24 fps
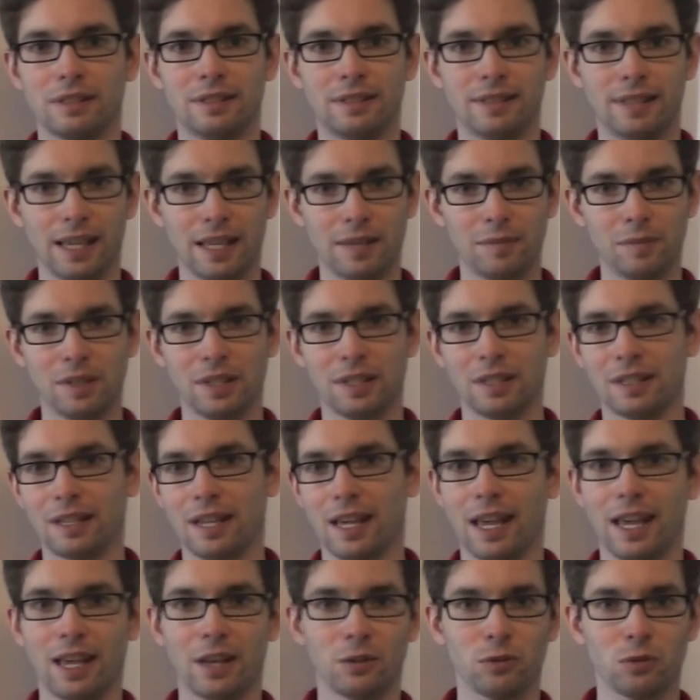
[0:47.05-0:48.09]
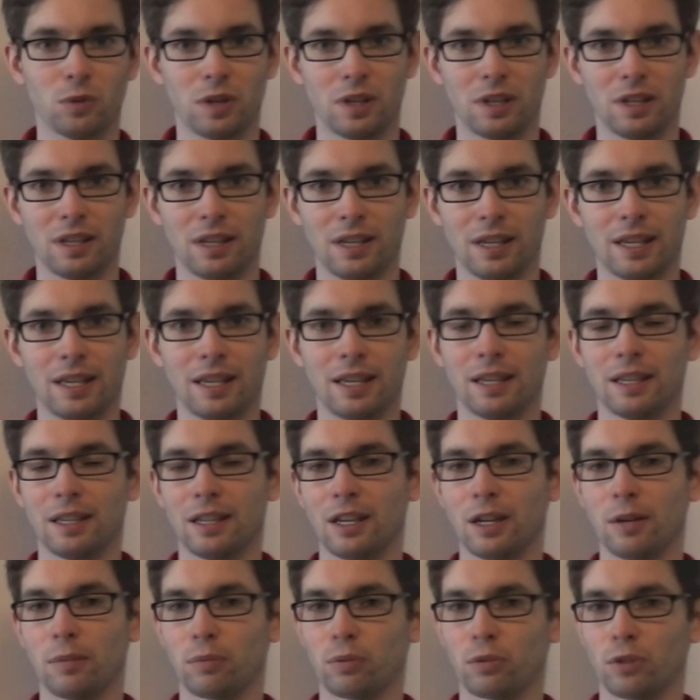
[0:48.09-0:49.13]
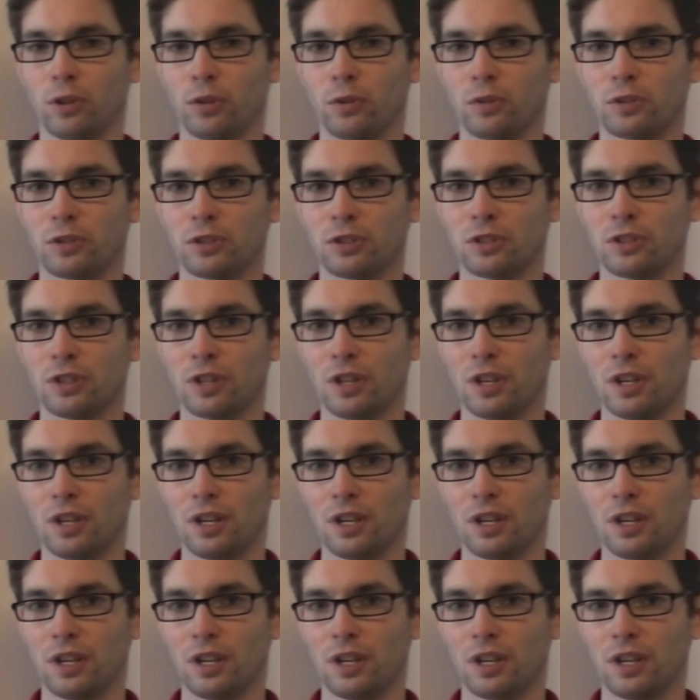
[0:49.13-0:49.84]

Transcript: Damien Henry approach,